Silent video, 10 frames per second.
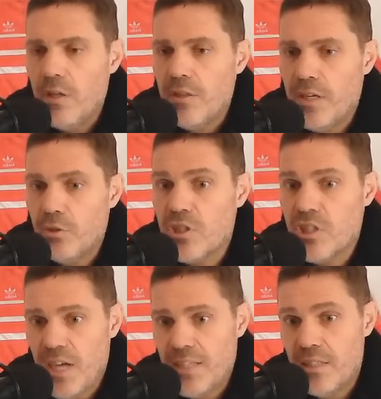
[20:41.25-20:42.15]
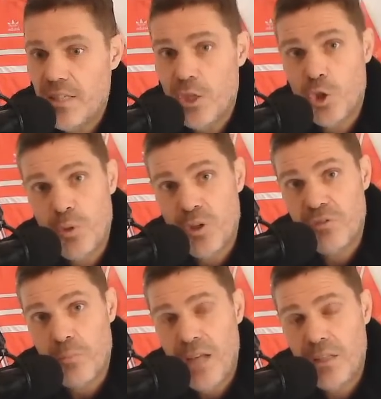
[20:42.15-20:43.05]
then on Saturday it should be a
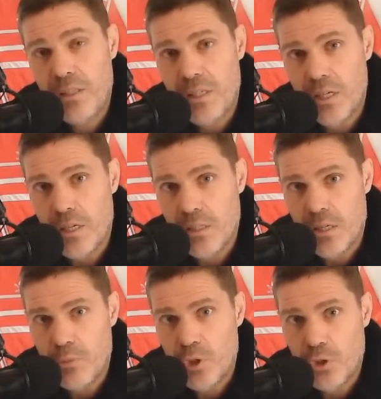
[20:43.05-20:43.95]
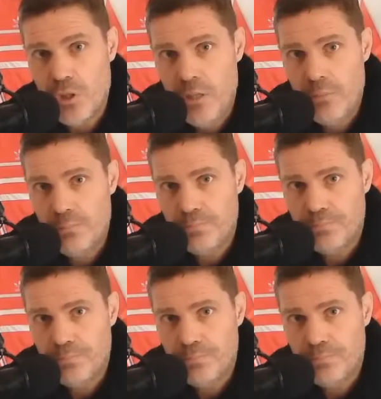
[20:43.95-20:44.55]
formality against Hibs, shouldn't it?